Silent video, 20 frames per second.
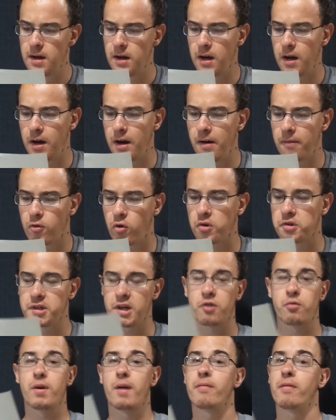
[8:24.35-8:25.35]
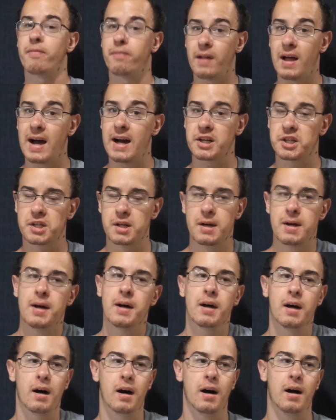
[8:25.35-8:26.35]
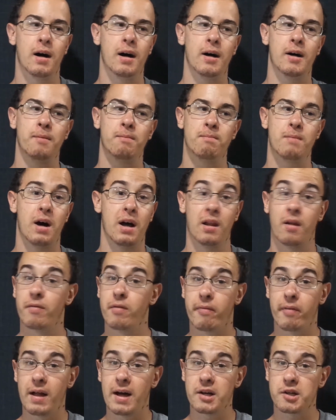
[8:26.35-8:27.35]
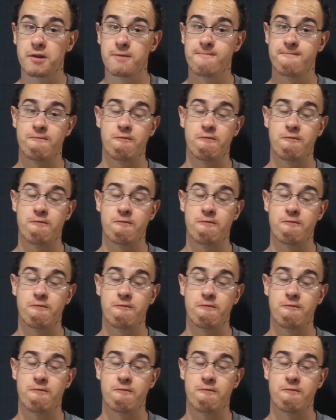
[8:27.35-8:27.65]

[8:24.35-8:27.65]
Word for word: Uh, of course, next we have the Flash. Um, I love the Flash.